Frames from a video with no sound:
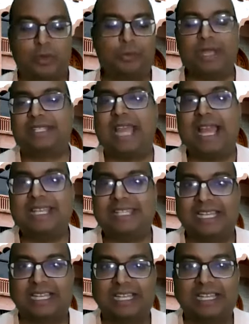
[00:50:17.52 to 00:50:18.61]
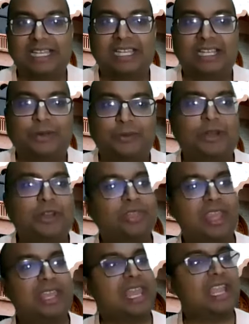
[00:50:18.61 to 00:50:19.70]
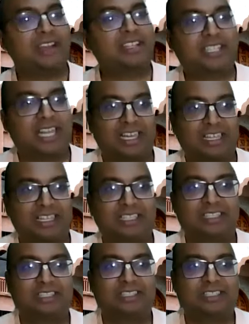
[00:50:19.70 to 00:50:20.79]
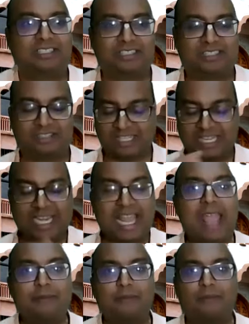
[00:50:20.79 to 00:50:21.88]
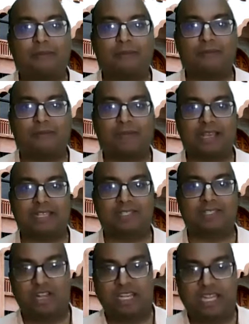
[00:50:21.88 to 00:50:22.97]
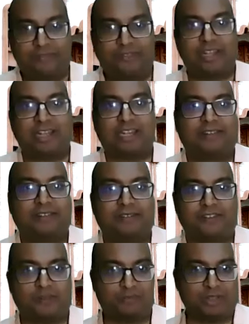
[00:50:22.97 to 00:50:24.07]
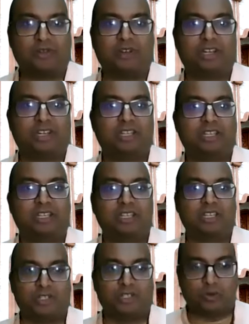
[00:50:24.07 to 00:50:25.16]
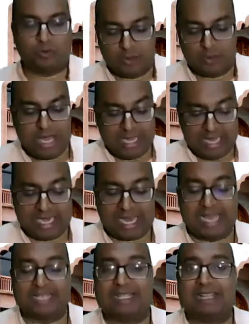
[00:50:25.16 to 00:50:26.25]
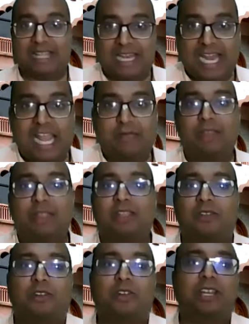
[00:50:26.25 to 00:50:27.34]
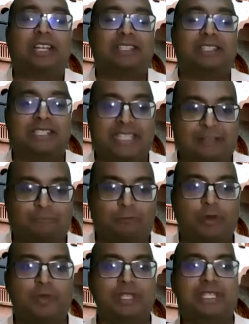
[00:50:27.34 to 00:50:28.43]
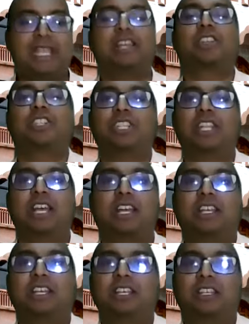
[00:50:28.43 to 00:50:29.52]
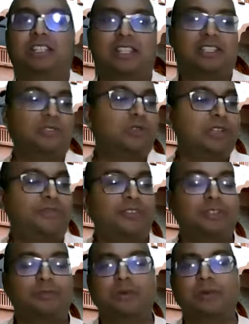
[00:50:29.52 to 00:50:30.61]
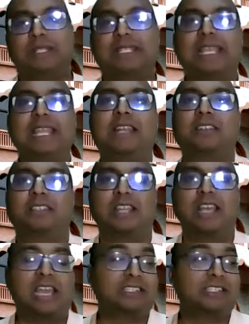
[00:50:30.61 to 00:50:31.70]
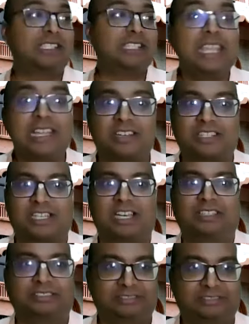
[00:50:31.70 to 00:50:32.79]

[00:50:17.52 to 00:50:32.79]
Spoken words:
When we're chanting, we're not thinking Krishna. The name is not different from the Lord. So when we realize that the name and the Lord are the same, when we say Krishna, there's no difference between saying Krishna and seeing Krishna.